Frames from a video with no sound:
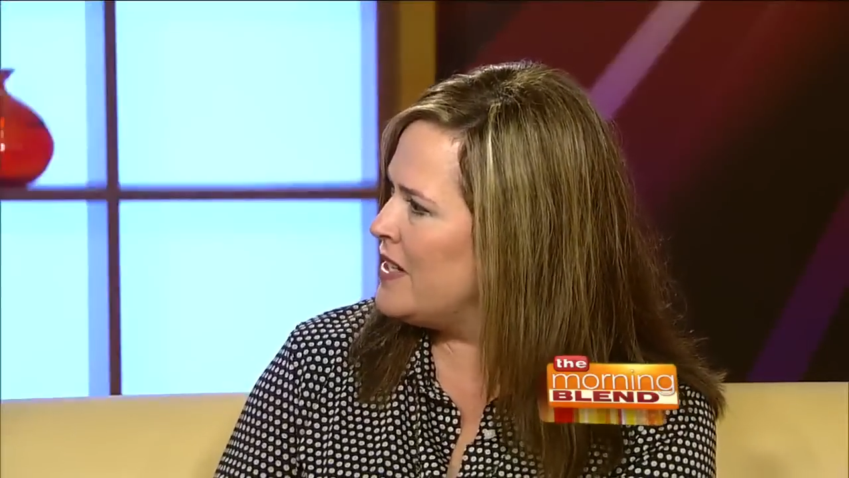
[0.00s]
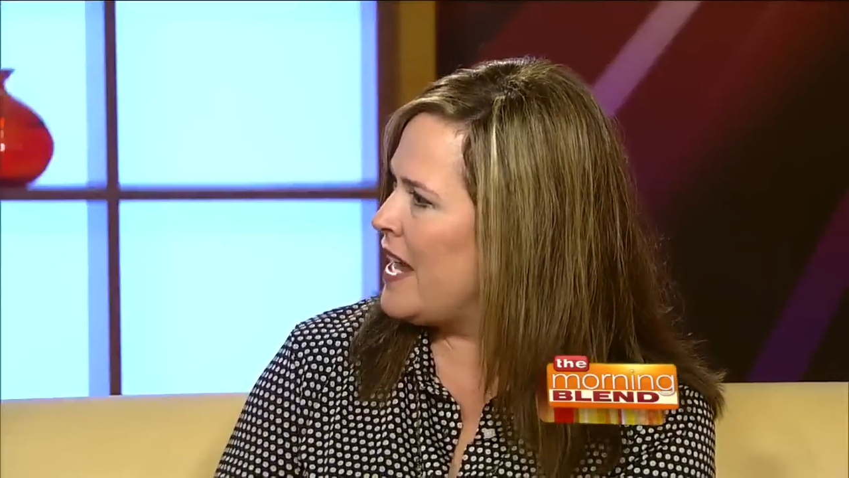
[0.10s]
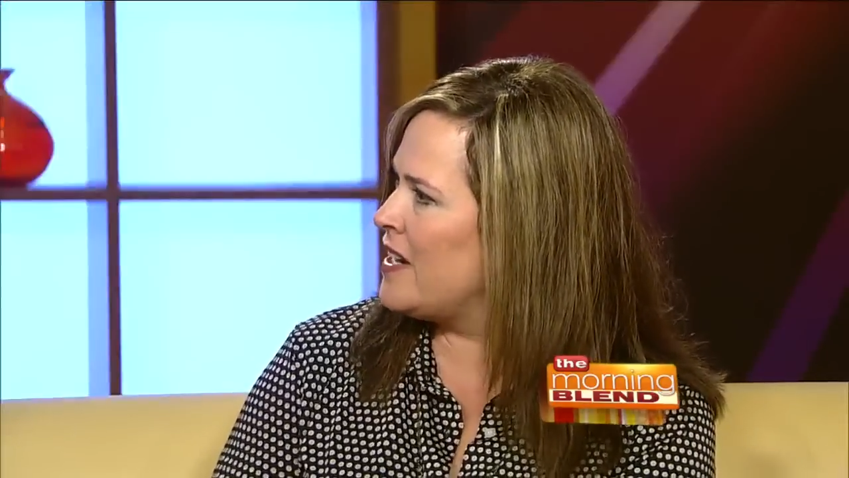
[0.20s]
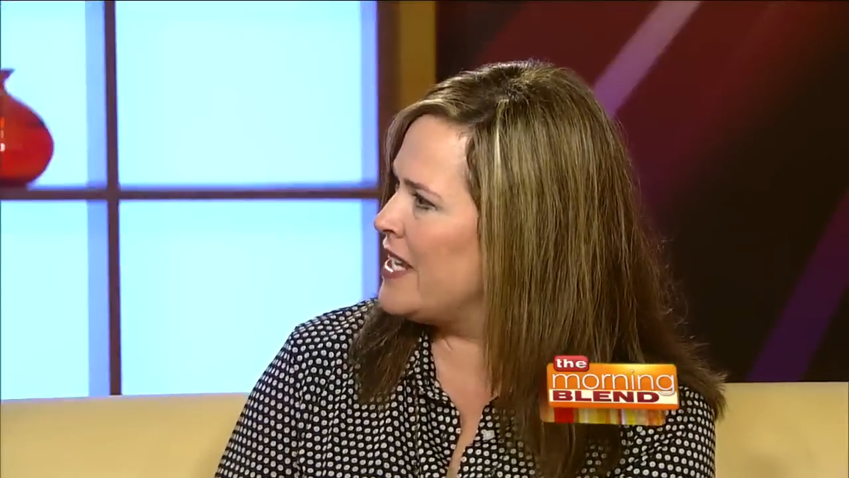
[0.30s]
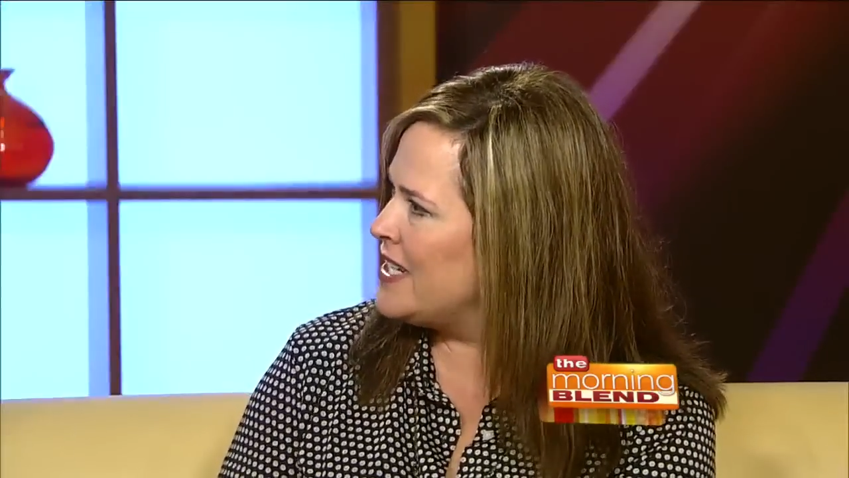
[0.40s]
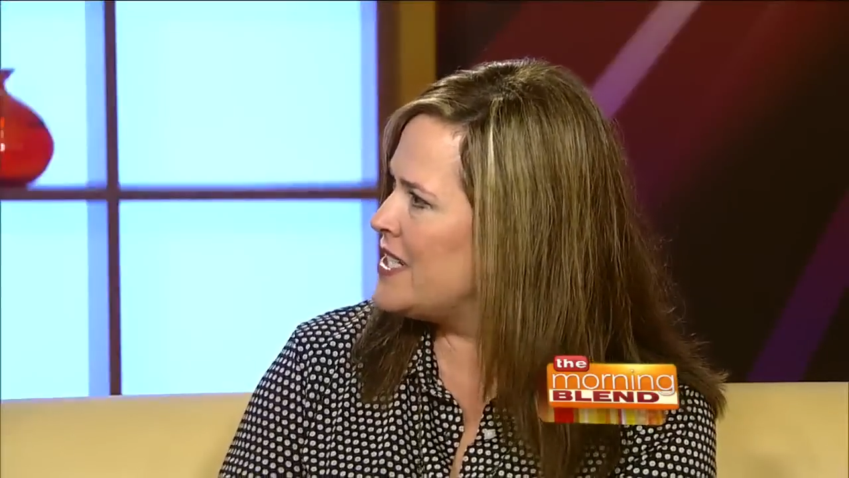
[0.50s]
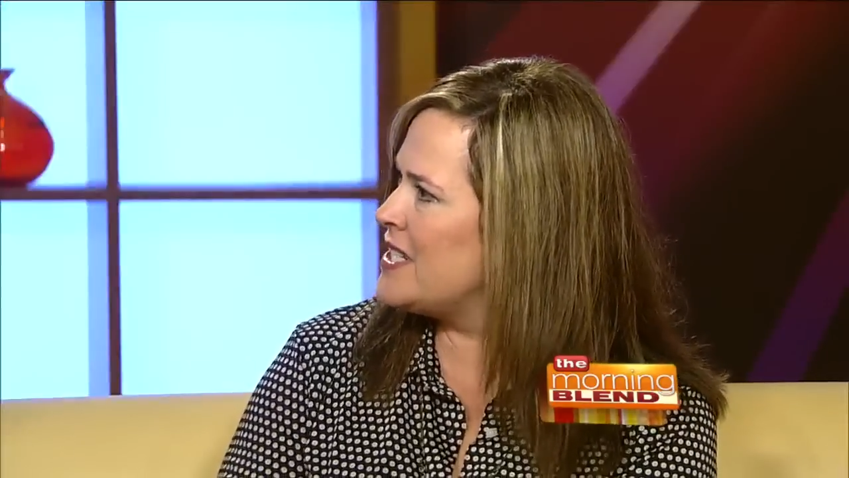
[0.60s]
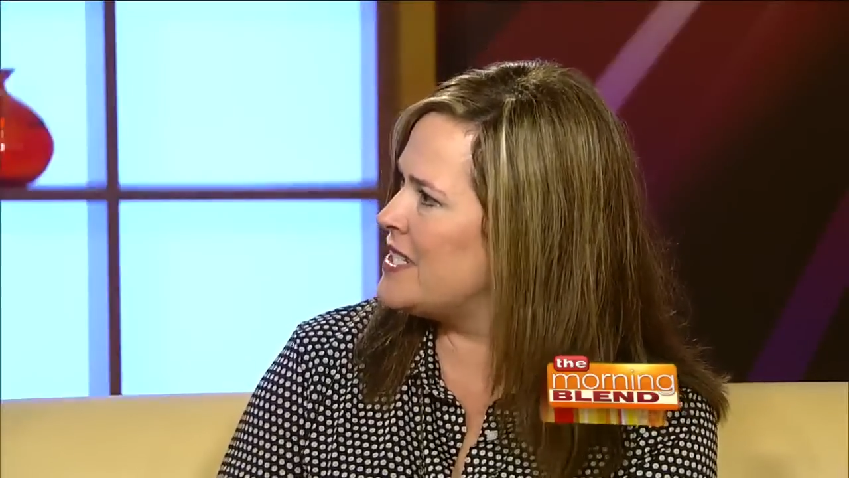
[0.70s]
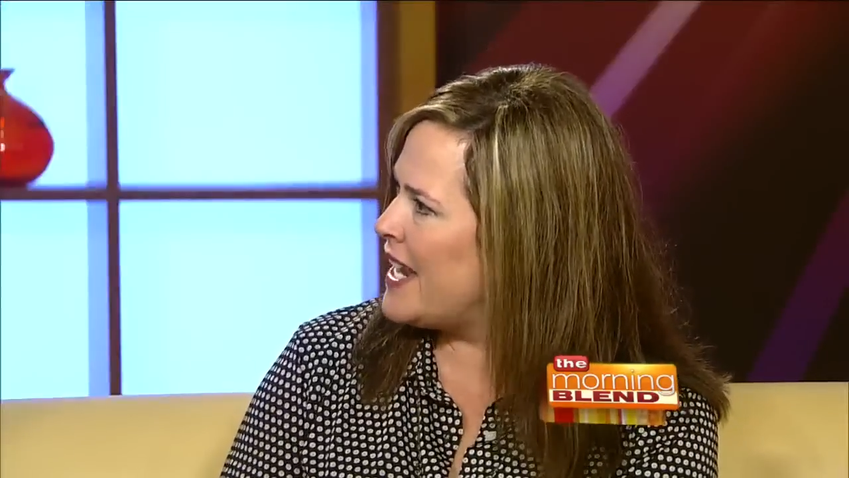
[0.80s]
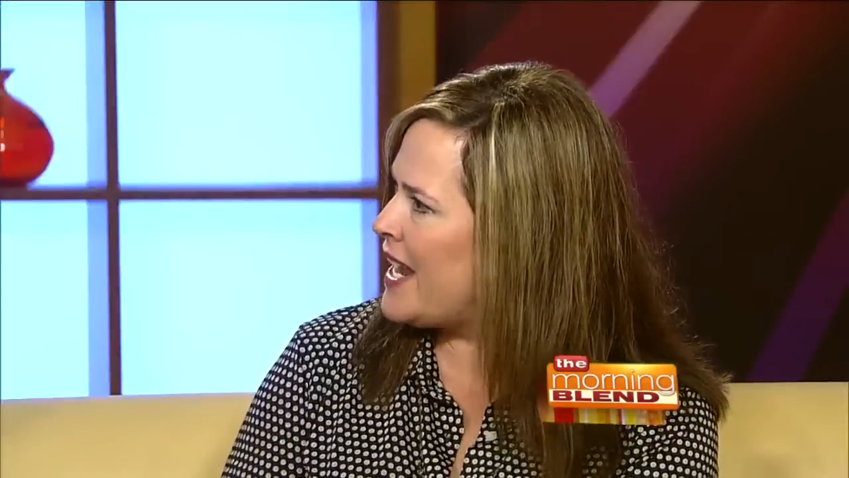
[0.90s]
kind of getting to
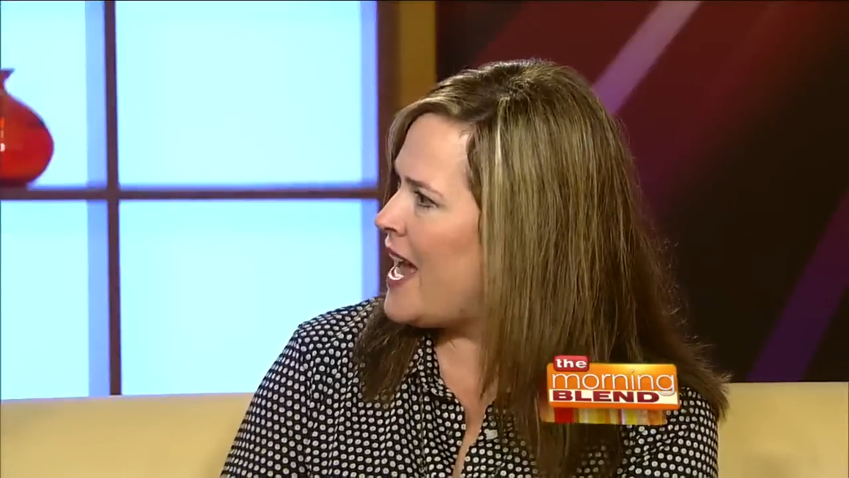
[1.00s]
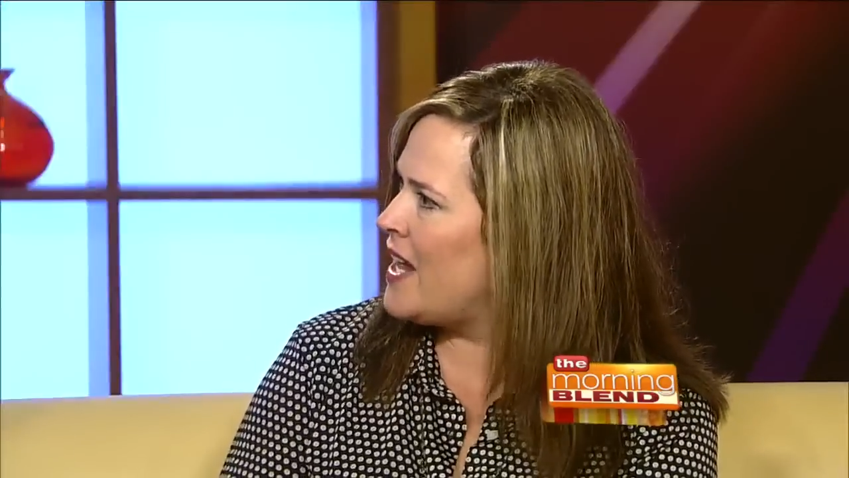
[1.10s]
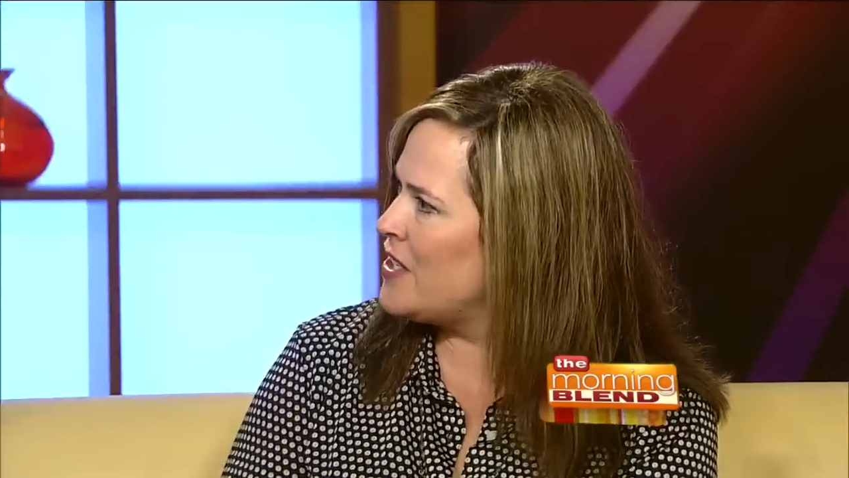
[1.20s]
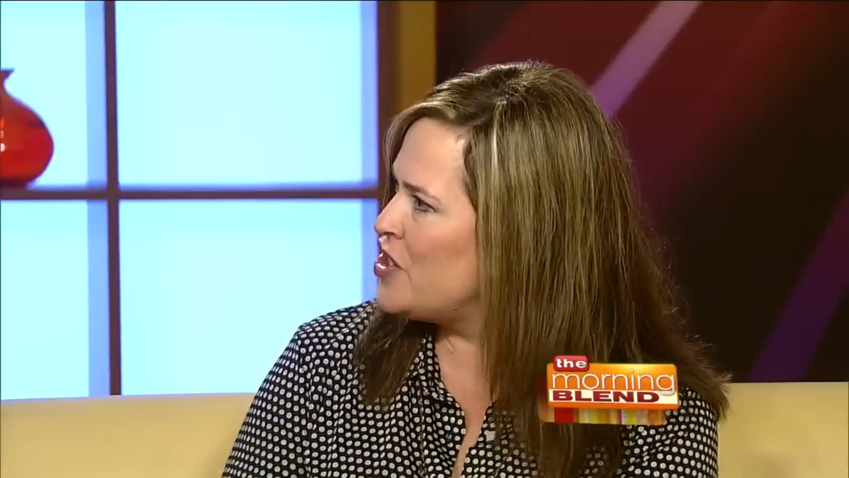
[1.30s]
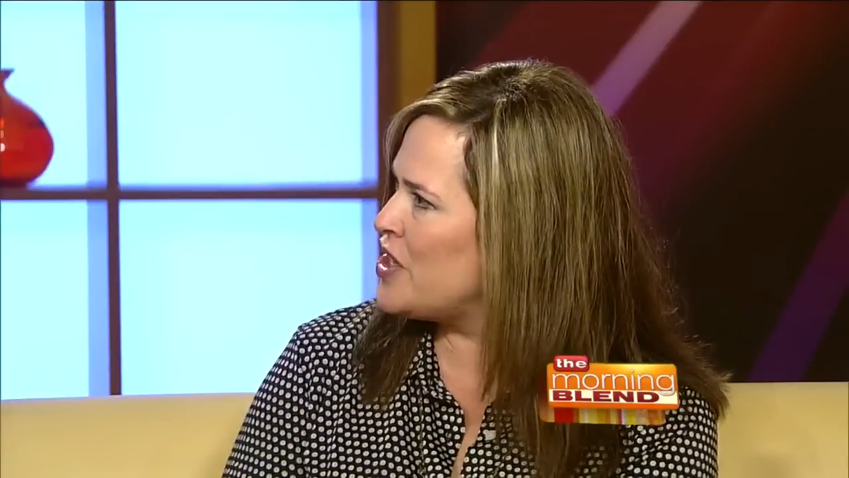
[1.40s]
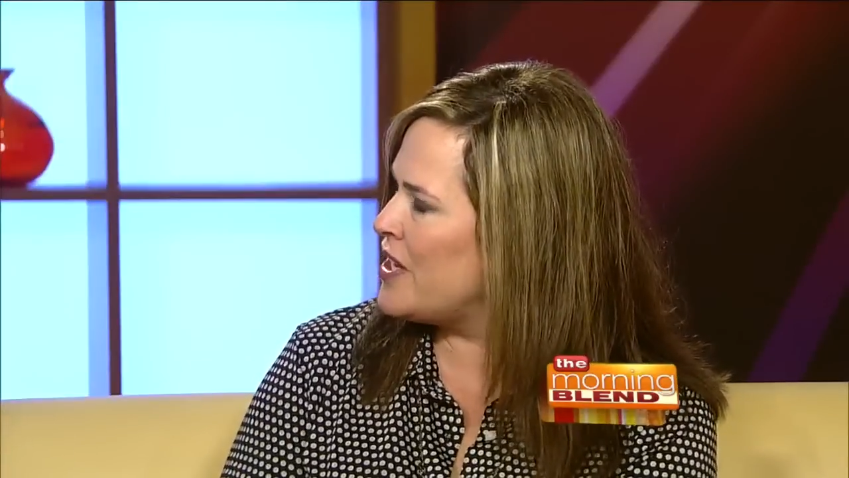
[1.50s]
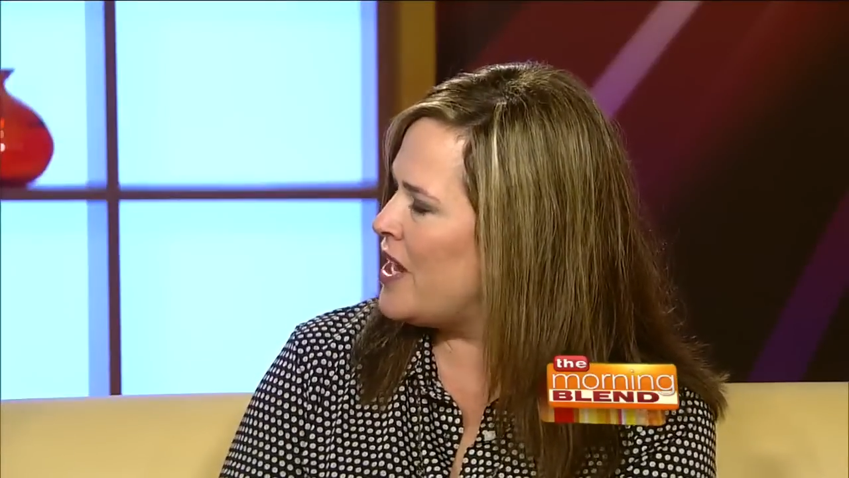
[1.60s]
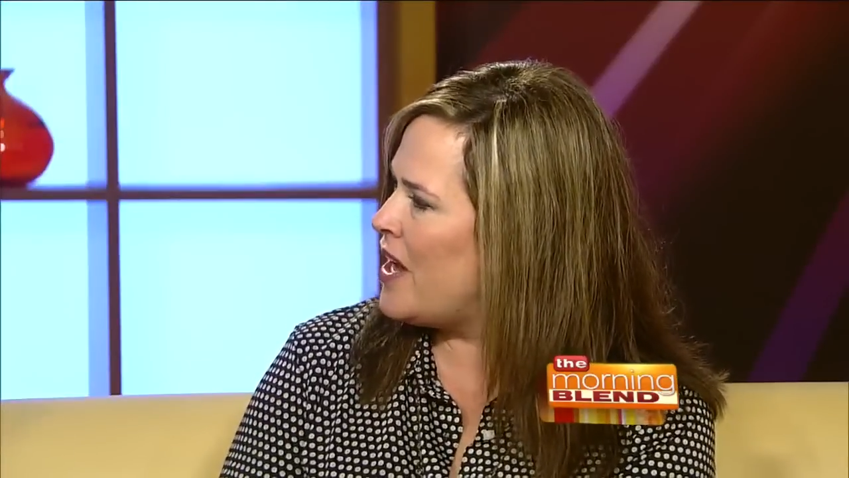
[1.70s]
the psychology